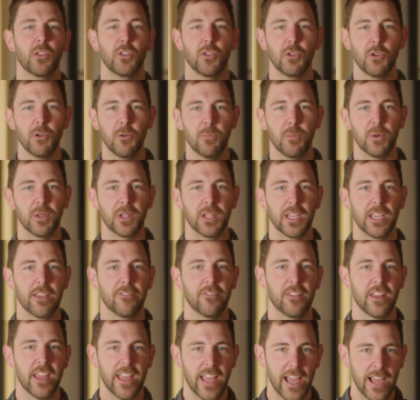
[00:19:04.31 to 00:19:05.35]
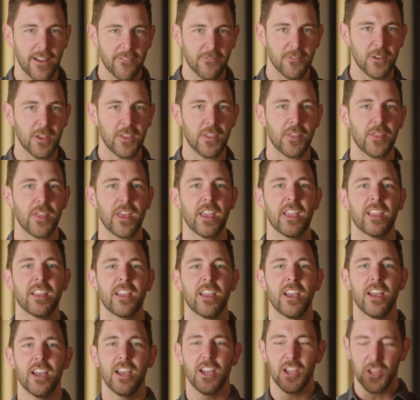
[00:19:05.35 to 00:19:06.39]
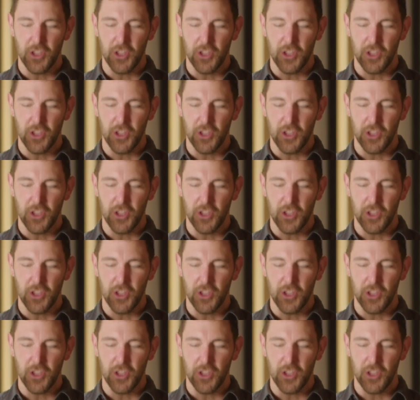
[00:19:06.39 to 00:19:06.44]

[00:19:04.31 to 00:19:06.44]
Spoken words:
You believed everything